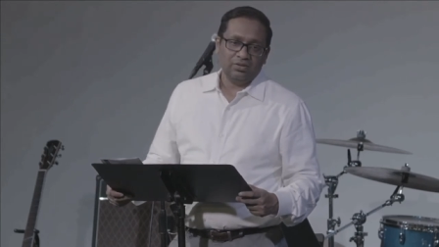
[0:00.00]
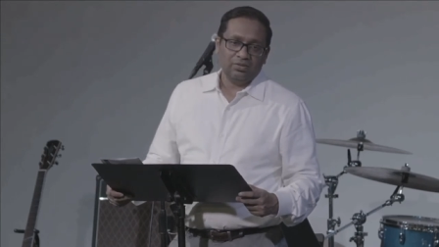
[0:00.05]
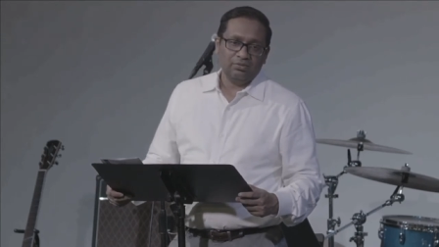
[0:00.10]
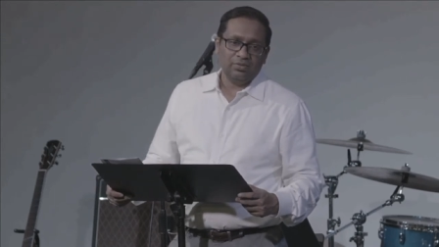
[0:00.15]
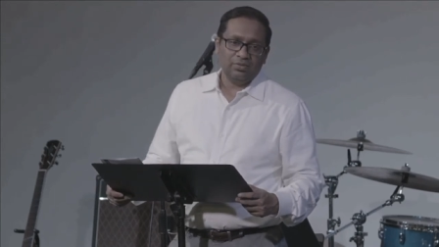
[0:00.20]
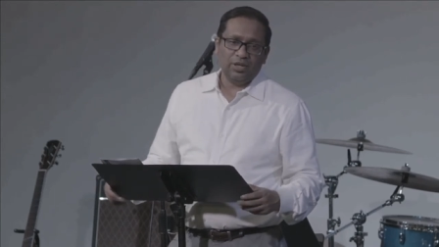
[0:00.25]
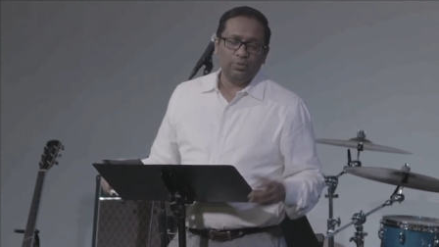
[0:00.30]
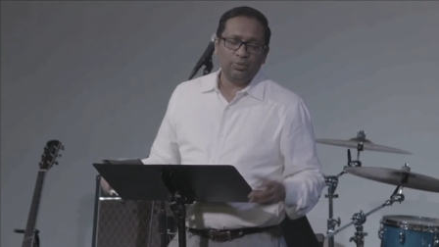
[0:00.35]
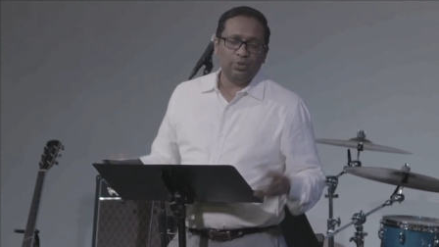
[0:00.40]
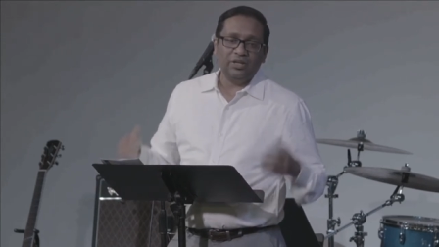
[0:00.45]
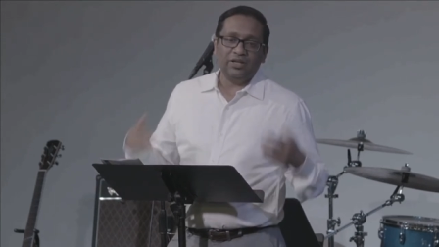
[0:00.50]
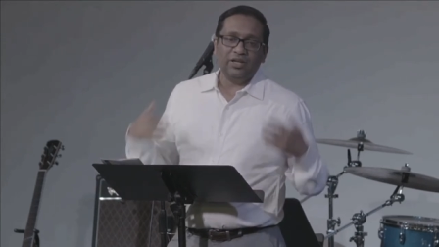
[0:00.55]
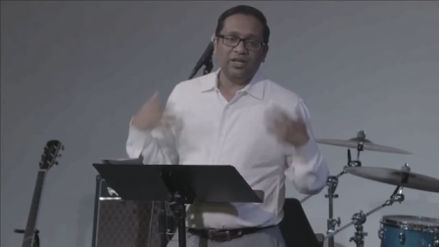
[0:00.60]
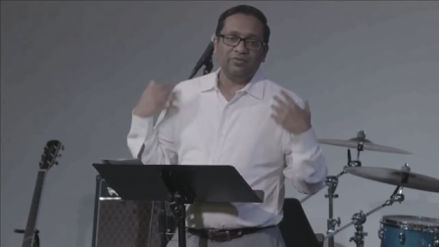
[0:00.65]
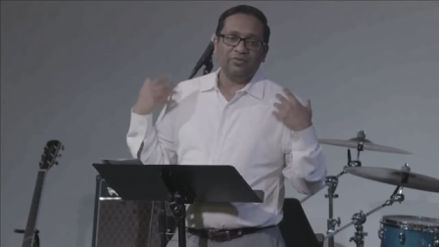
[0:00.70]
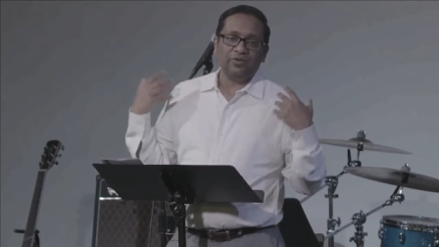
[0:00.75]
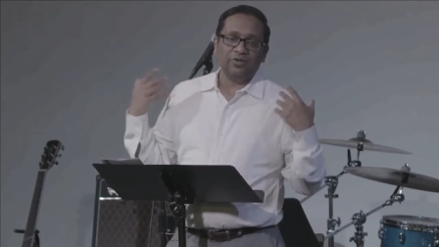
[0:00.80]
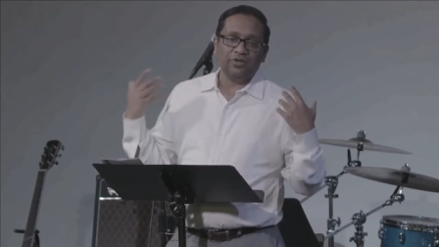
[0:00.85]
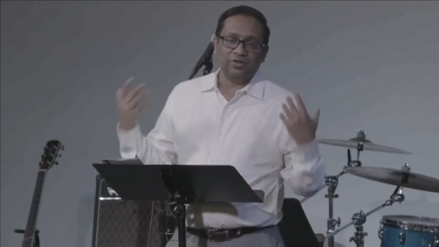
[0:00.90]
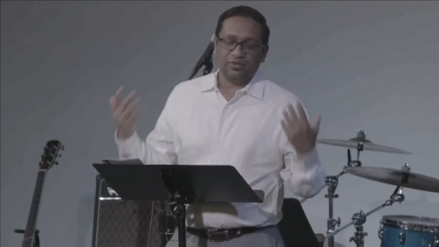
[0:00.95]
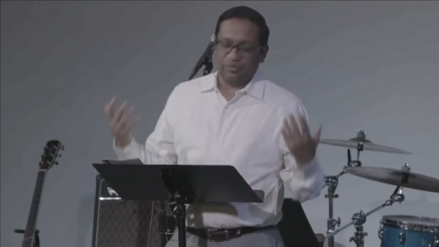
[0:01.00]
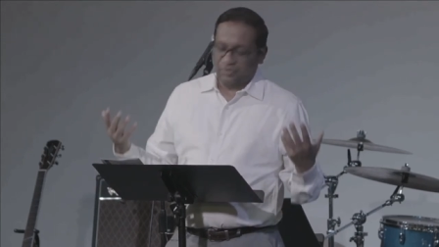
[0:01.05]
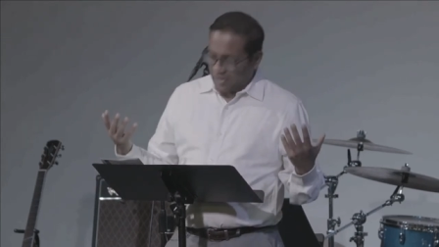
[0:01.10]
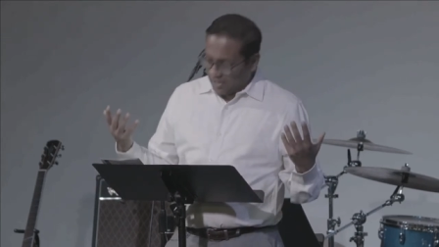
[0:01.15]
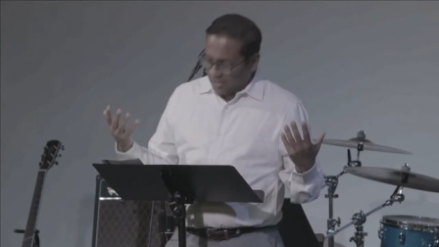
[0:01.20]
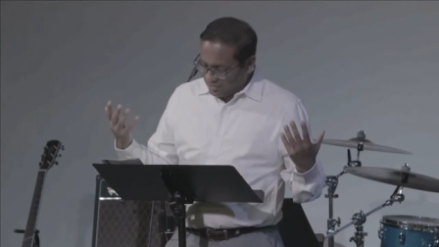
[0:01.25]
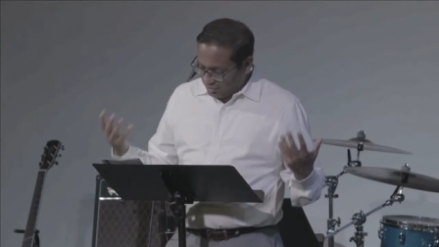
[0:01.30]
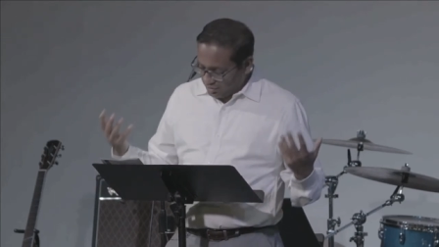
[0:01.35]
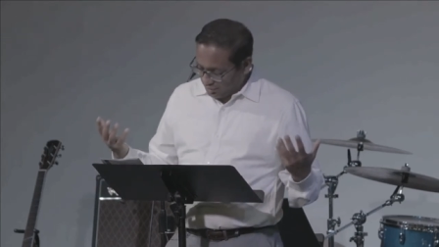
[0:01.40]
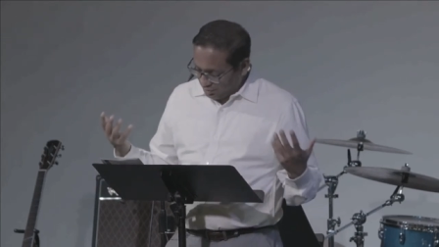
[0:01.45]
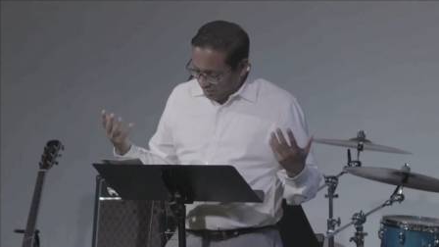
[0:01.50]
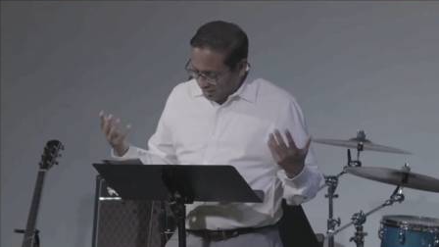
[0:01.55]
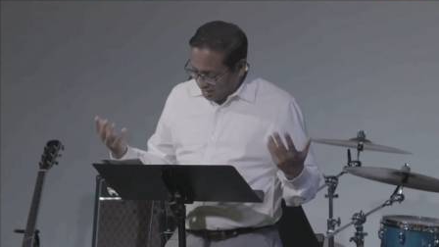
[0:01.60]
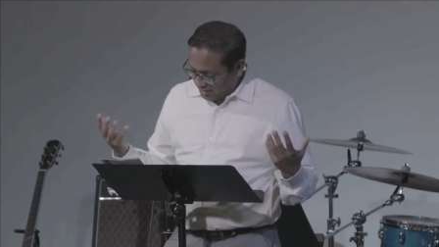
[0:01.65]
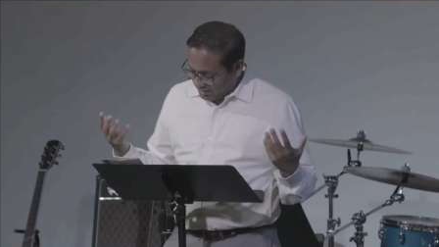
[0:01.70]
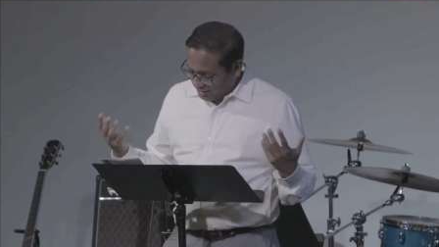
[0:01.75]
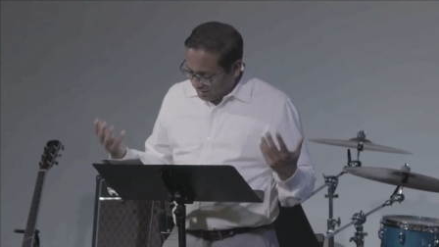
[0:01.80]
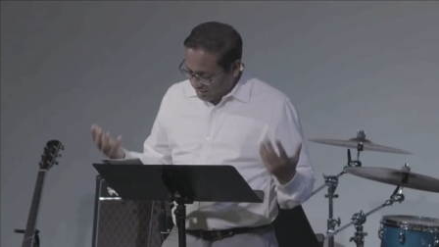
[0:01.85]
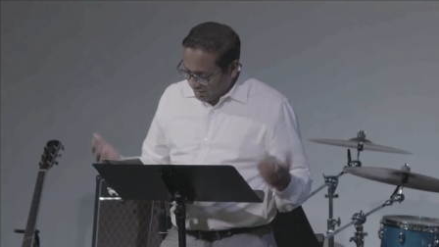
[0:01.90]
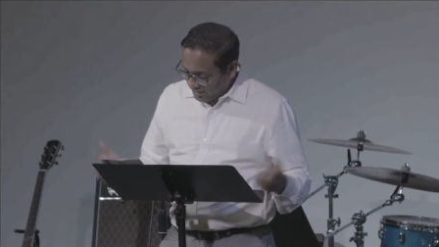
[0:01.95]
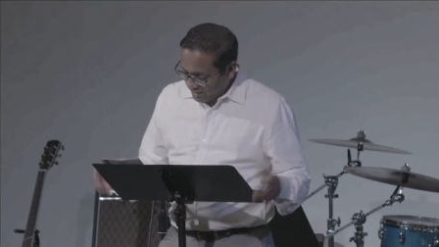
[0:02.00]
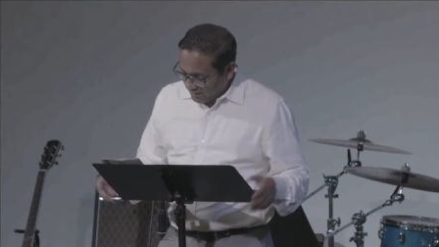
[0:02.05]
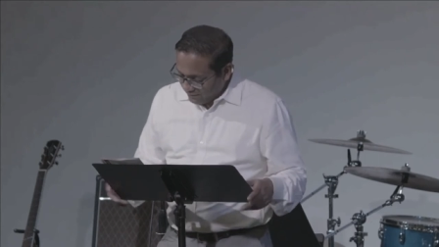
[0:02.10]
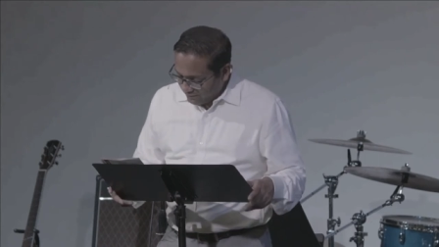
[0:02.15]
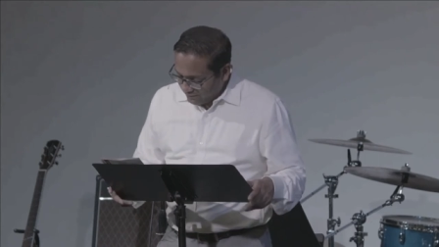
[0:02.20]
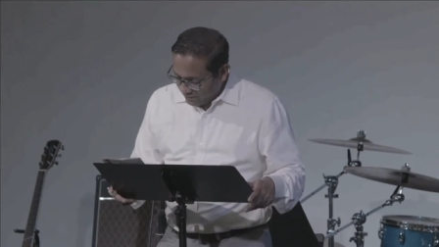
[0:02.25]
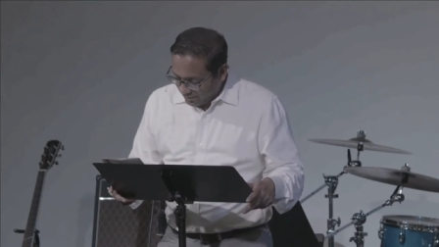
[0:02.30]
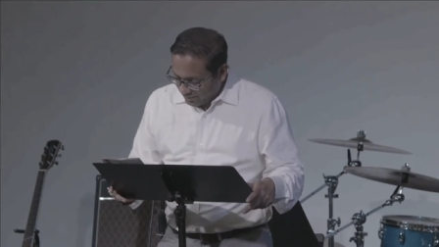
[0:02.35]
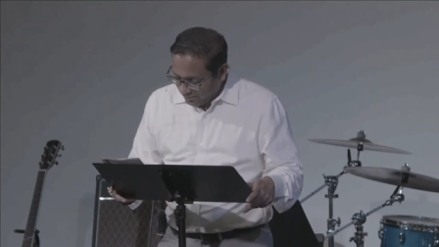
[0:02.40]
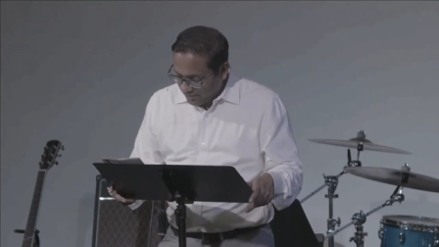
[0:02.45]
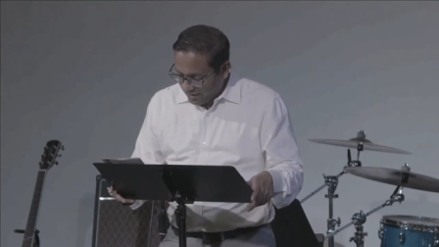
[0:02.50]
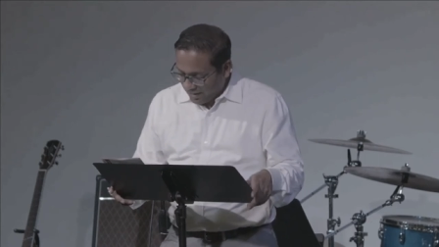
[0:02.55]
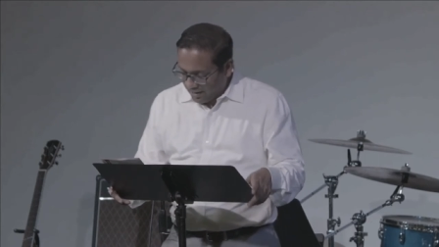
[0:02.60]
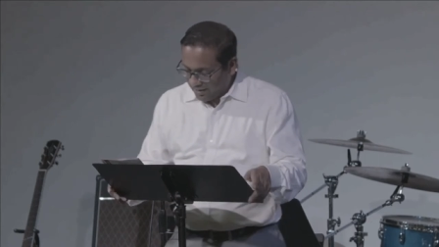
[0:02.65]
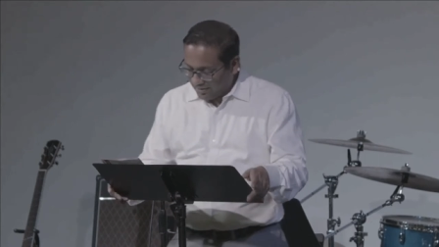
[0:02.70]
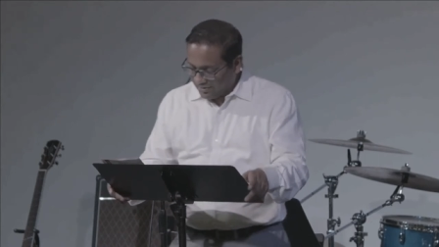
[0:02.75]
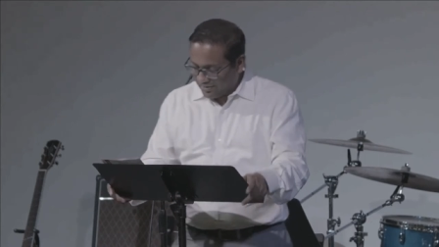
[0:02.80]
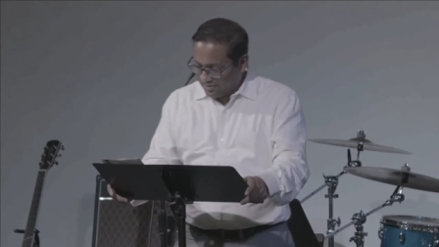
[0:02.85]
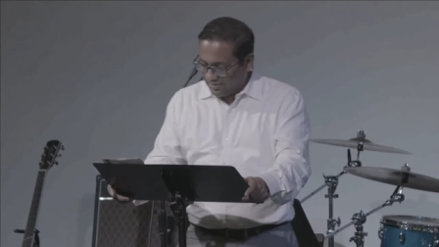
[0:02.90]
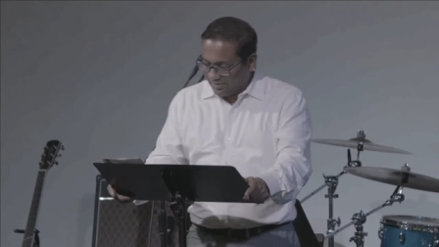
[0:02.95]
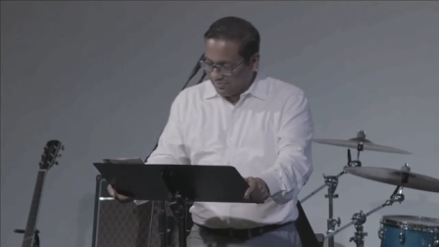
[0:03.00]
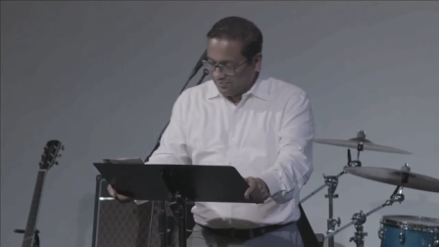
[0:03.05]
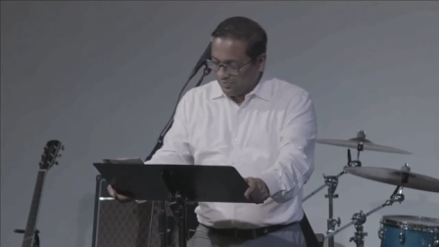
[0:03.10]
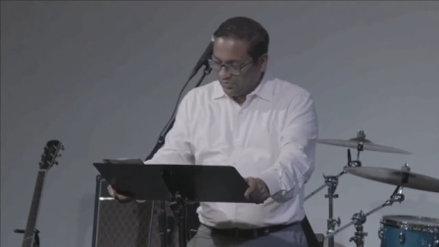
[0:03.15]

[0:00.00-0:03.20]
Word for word: May we never graduate from that.